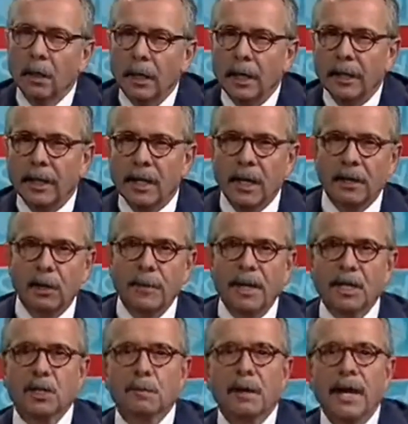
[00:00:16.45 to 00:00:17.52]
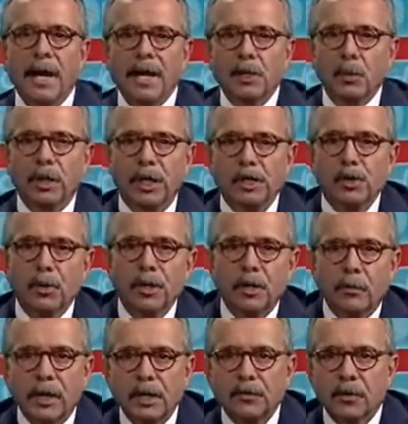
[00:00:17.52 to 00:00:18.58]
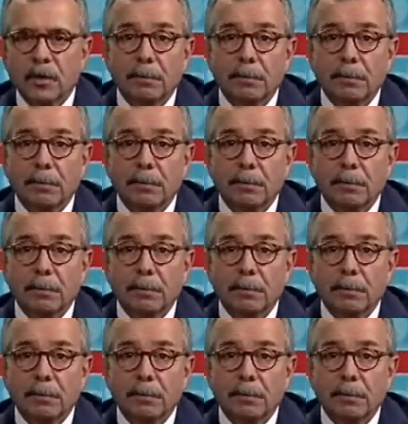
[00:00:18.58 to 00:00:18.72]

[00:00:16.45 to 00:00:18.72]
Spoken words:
Eliot Cutler made a splash when he joined the race for